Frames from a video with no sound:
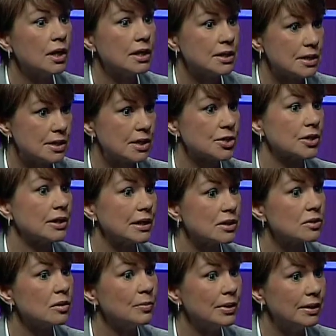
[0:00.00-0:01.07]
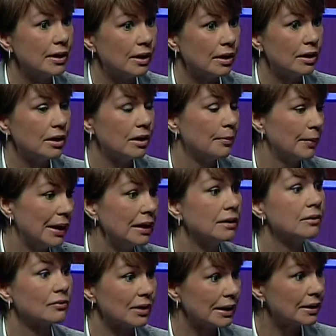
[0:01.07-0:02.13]
Decision needs to be
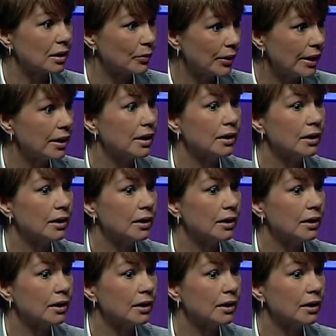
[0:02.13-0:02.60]
made right away,